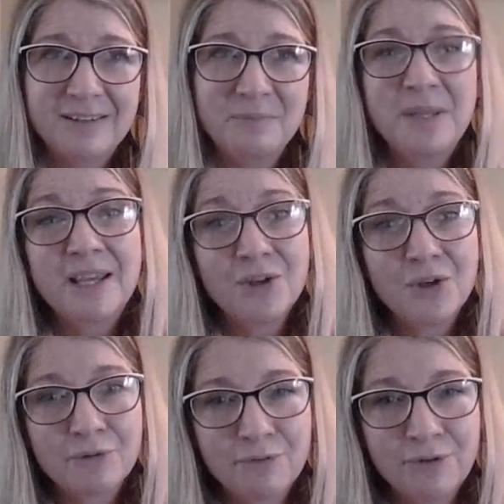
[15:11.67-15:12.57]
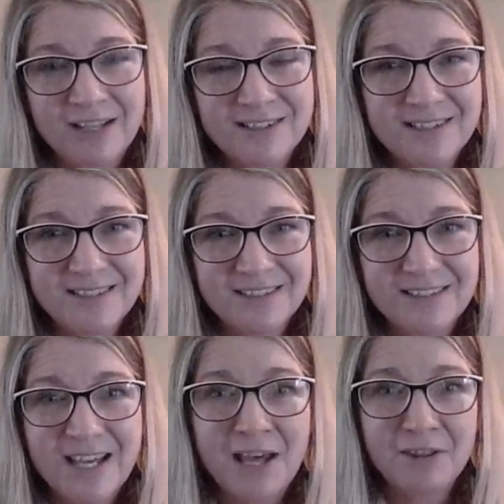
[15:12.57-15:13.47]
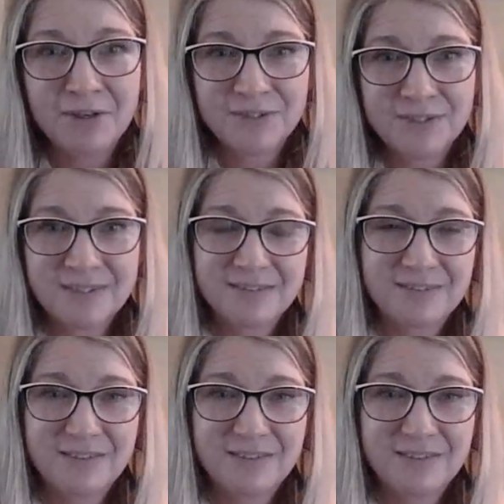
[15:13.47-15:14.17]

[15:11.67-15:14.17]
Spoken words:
being good friends to others